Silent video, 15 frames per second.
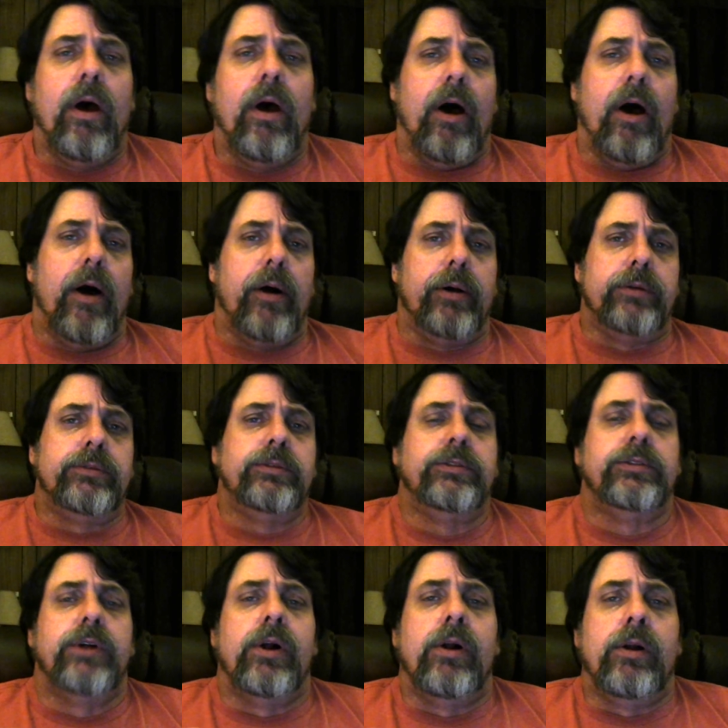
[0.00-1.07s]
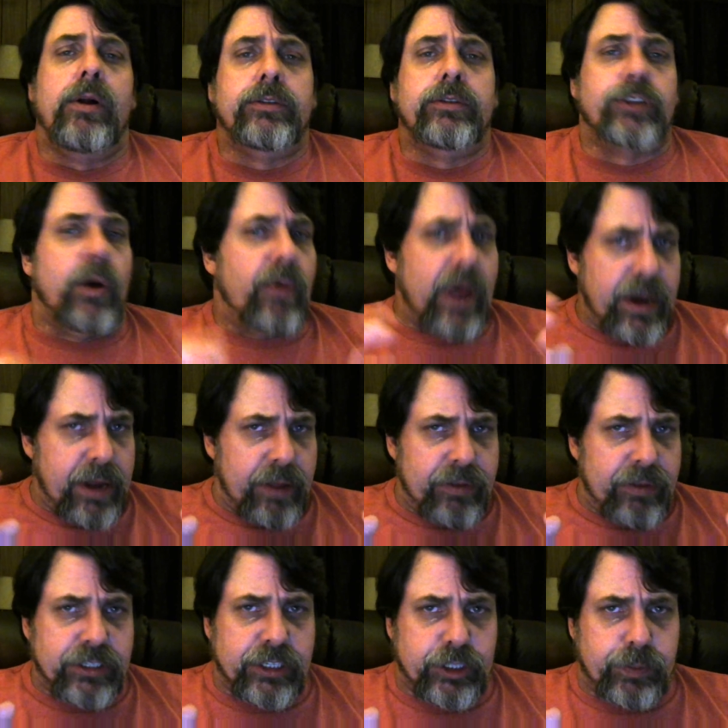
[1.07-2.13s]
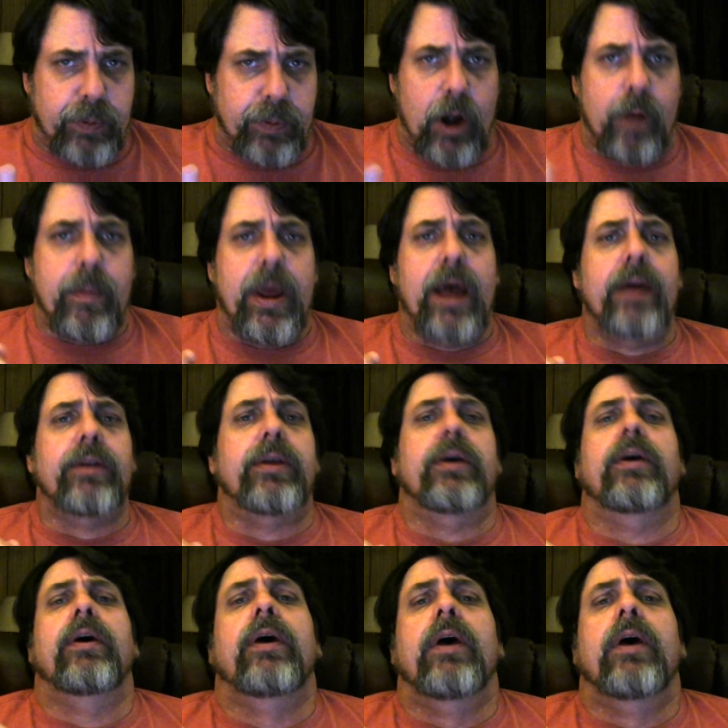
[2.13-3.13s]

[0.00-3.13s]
Uh, so they did this experiment.